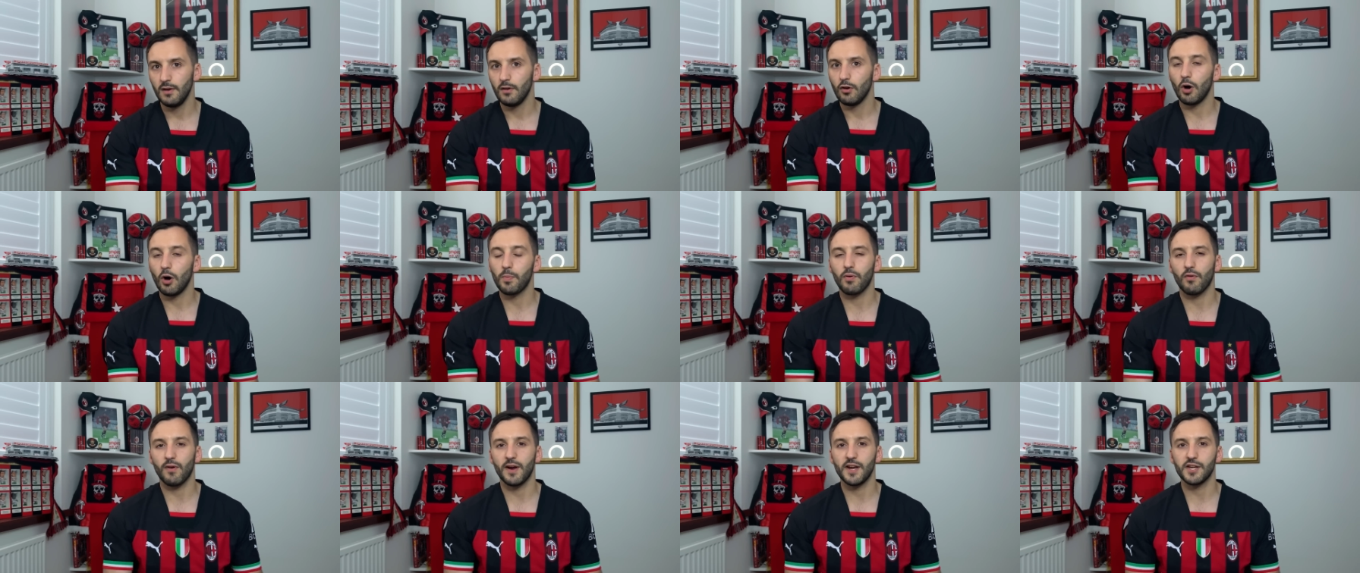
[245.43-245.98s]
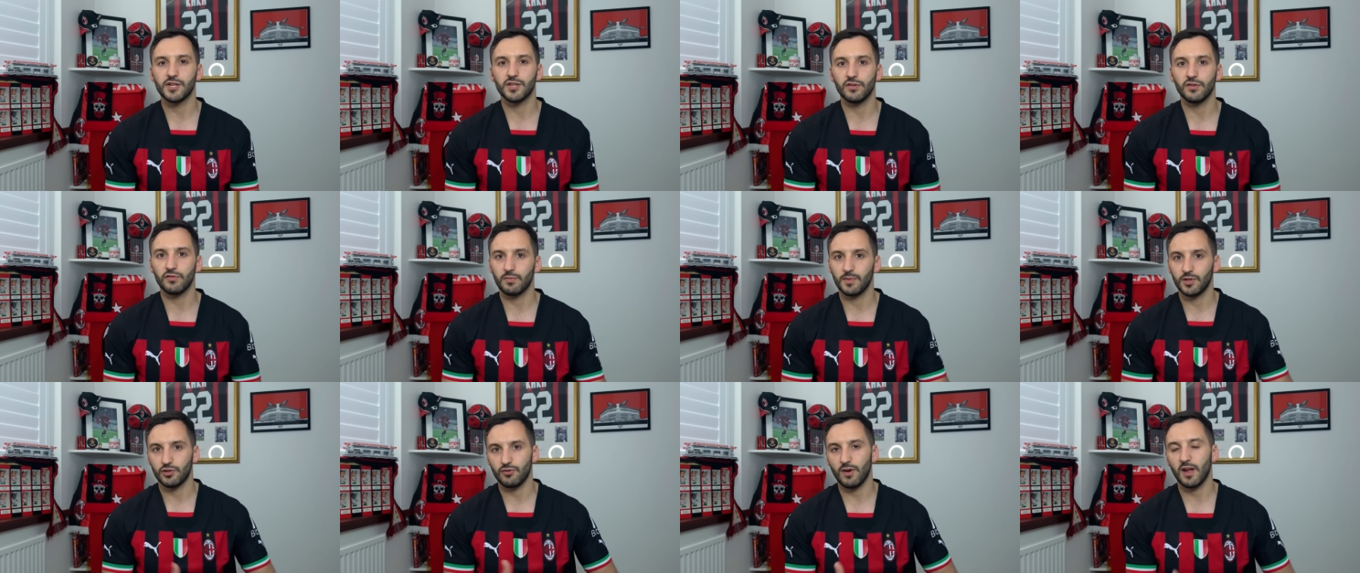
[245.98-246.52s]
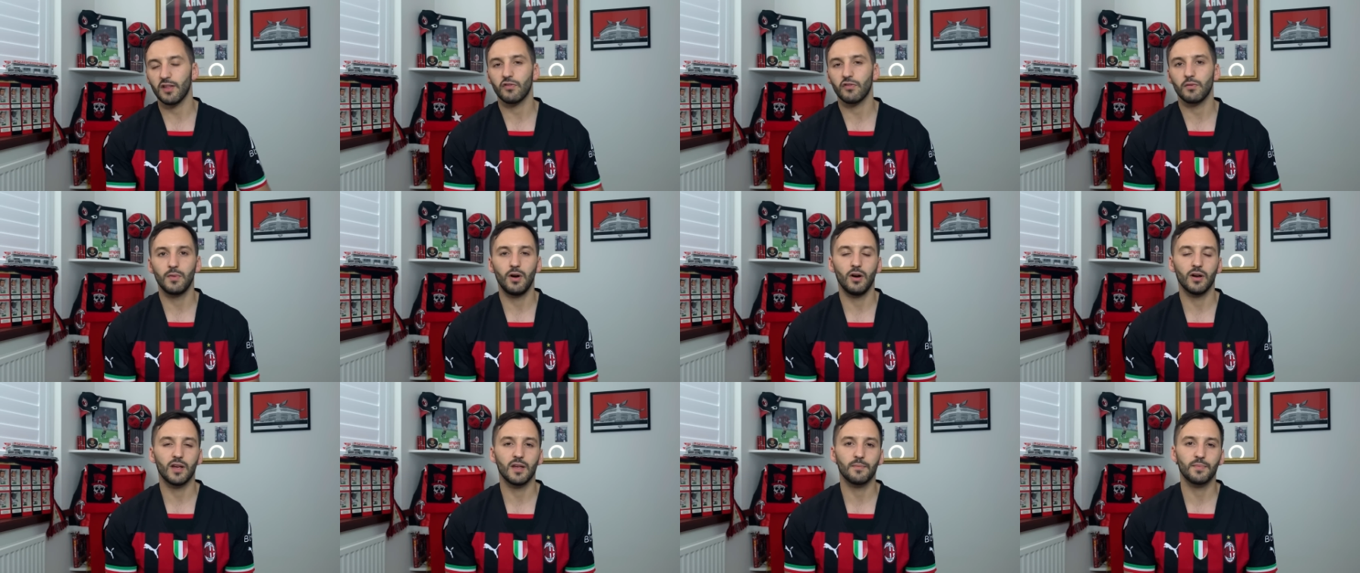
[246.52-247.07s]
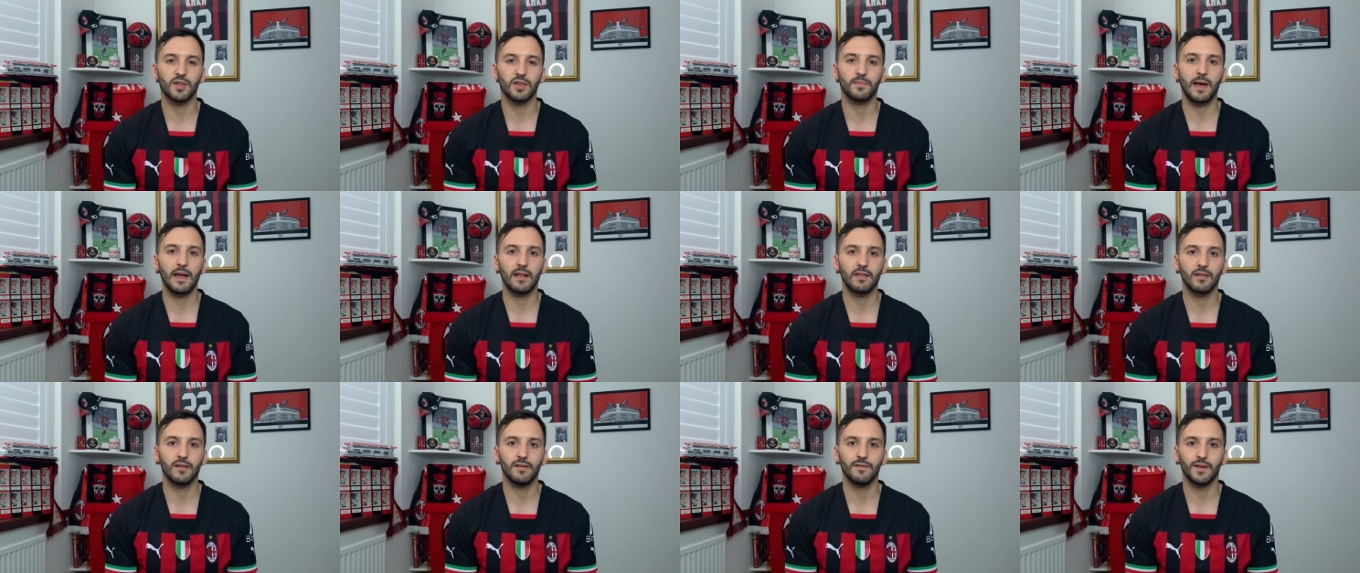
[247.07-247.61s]
operations from a transfer market
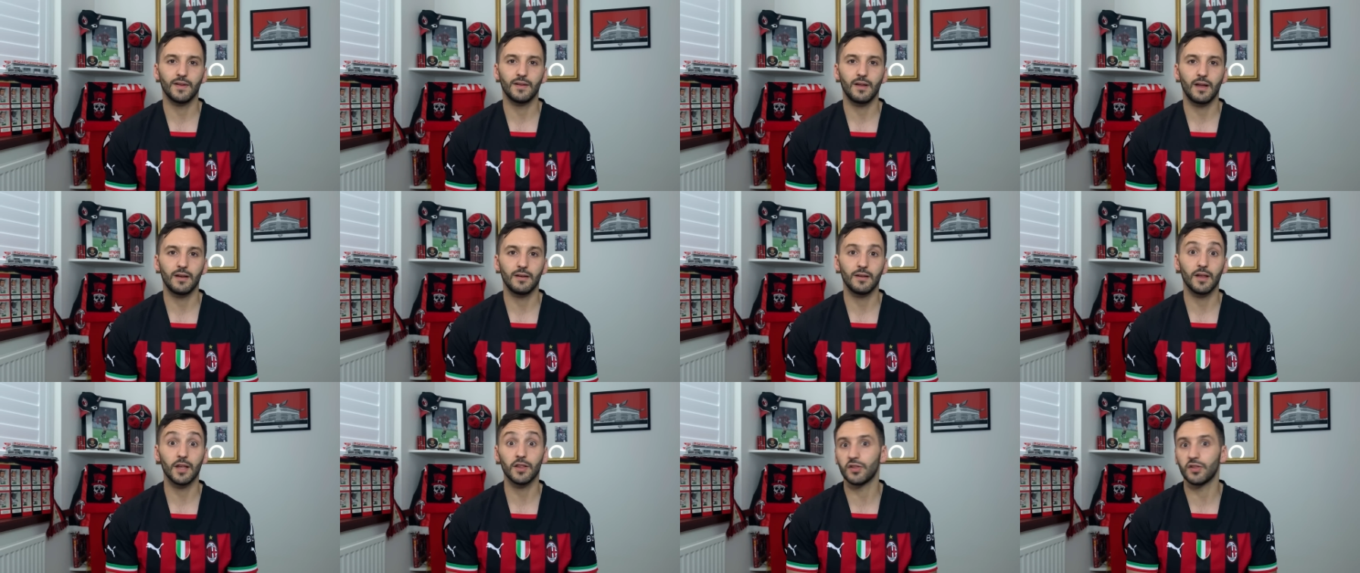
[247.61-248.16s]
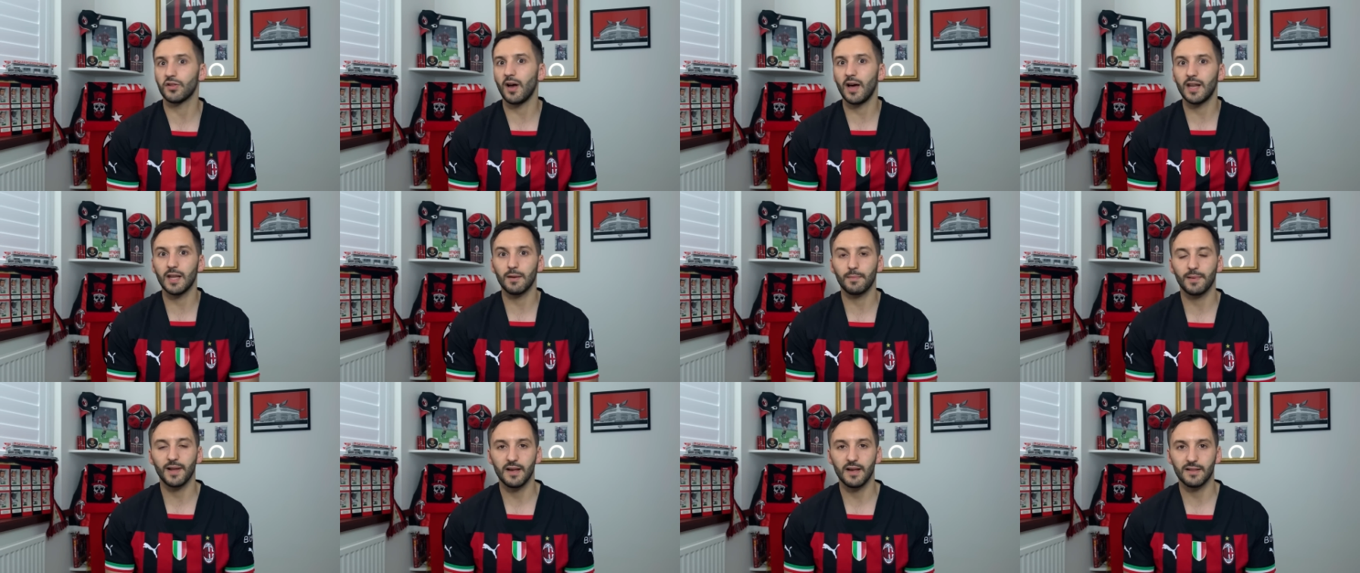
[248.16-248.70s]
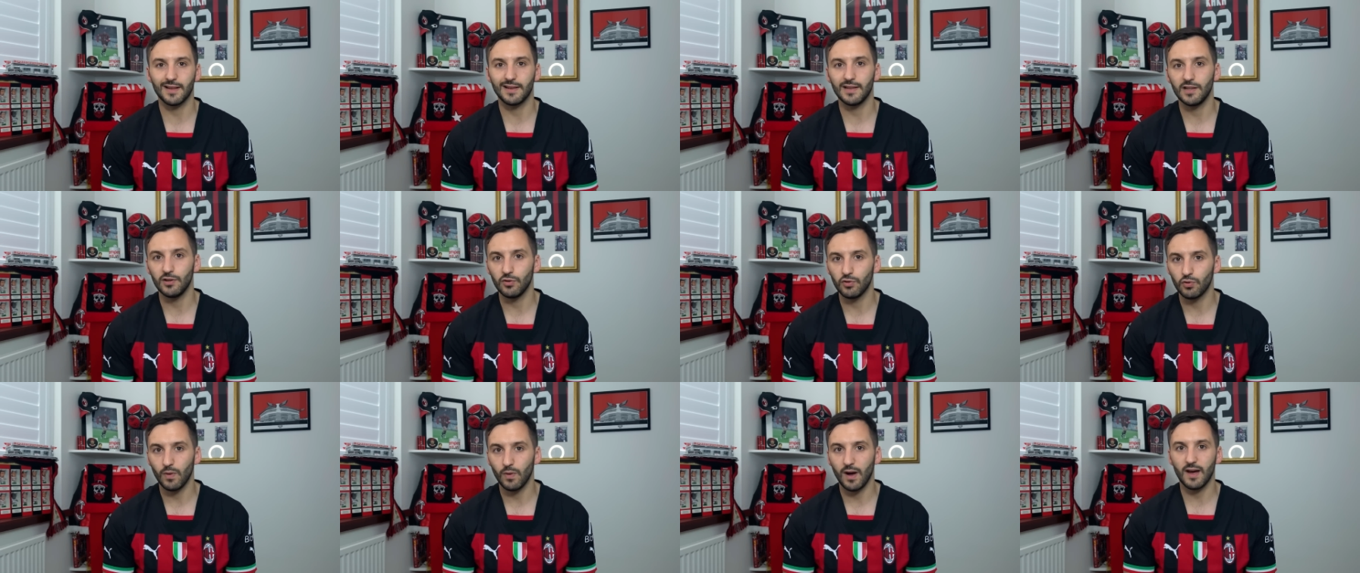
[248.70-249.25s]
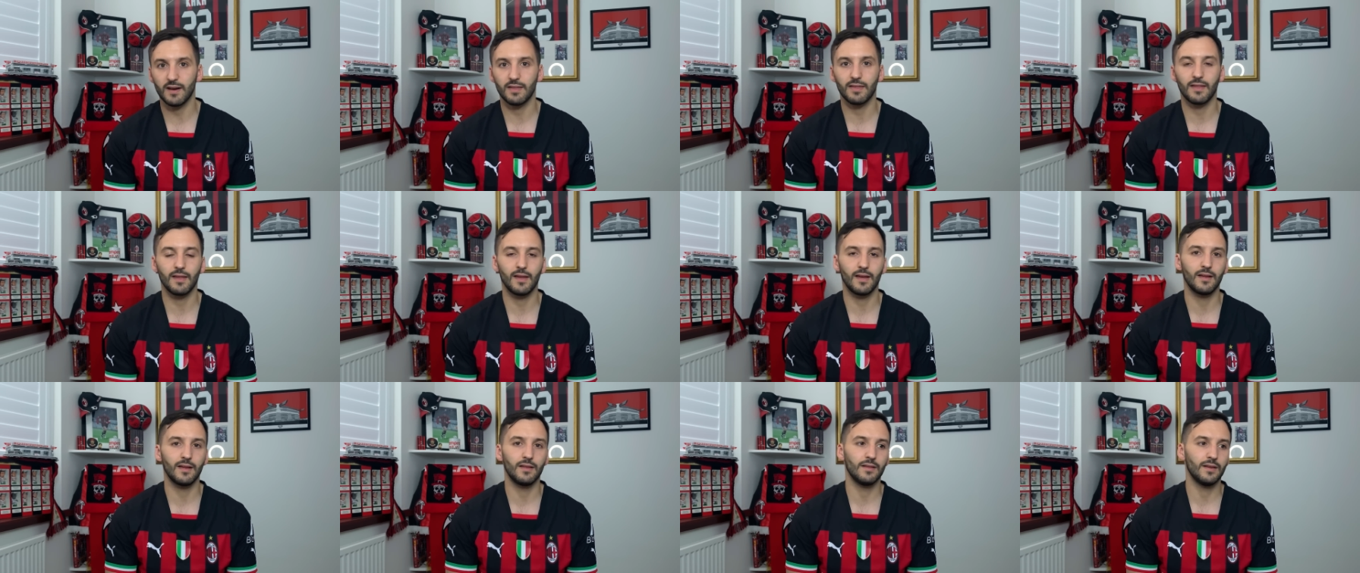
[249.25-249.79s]
perspective and, and, and signing players like Leo
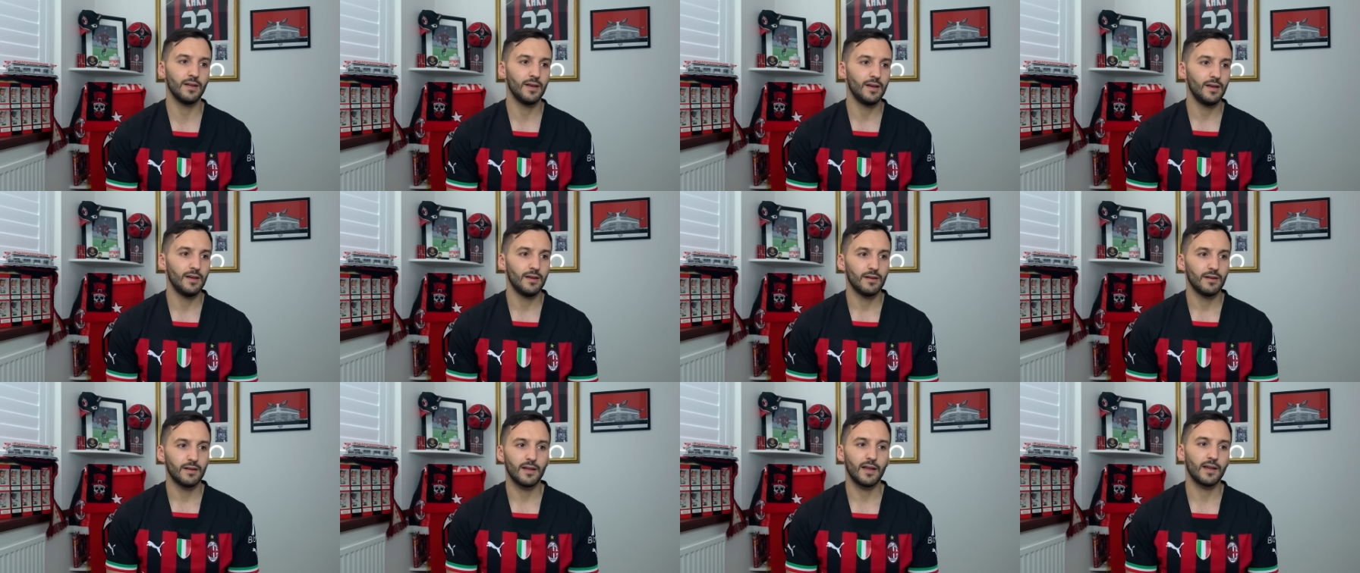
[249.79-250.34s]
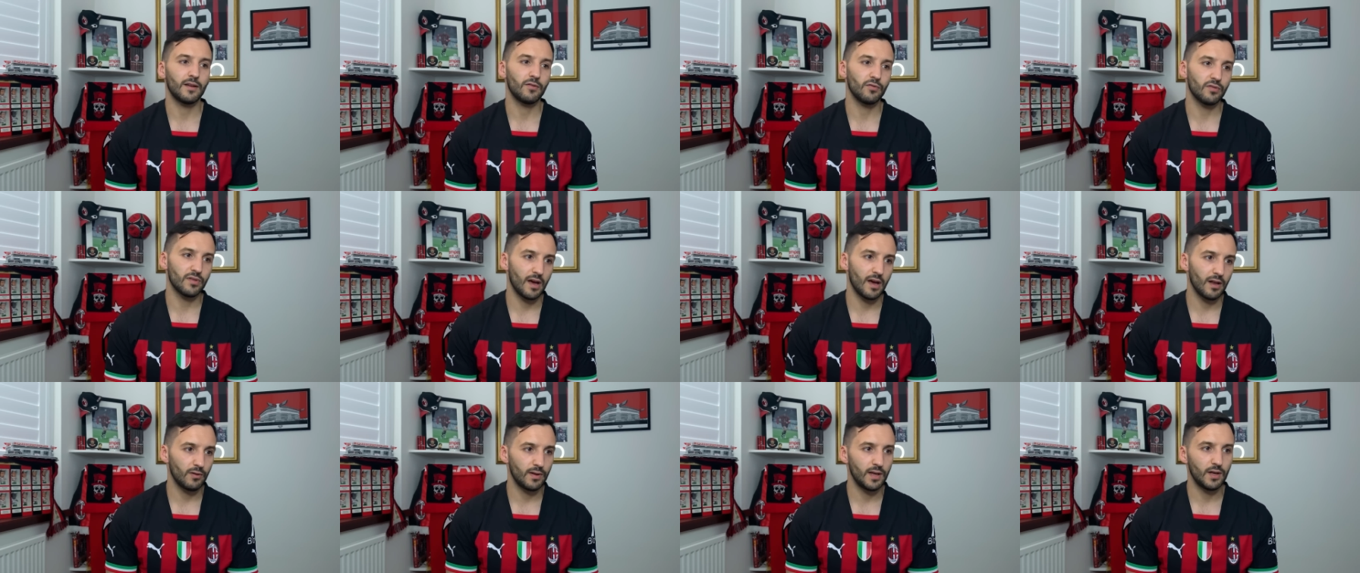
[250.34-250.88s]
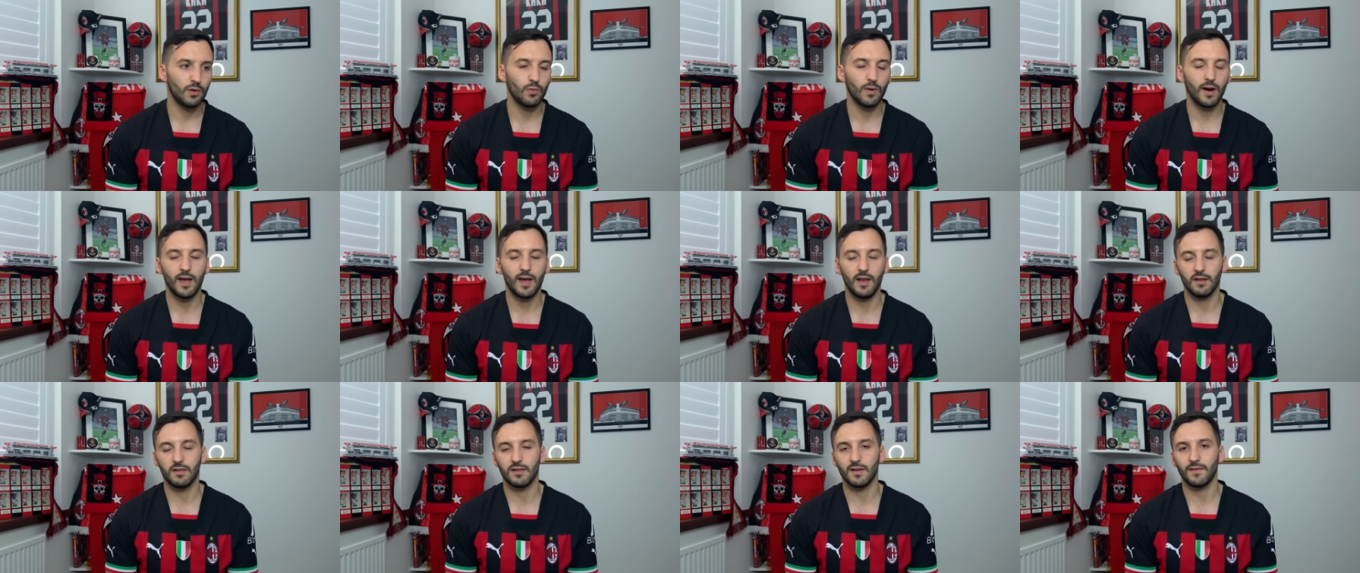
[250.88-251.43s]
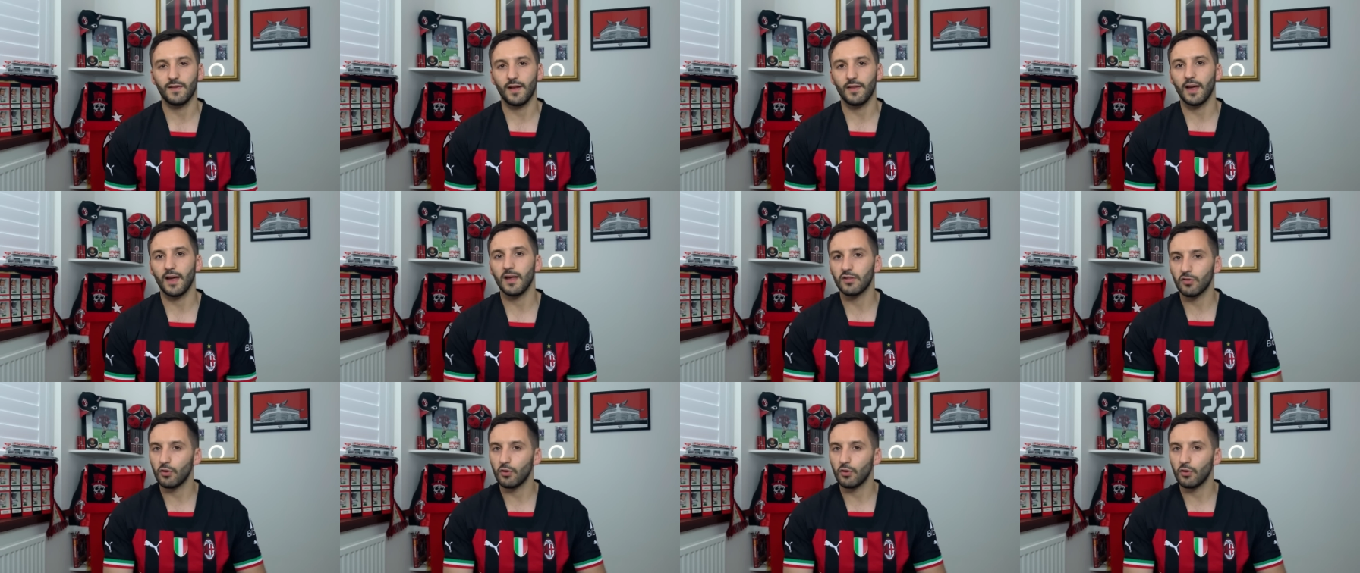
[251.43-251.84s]
Duarte and like Gonzalo Higuain and stuff like that.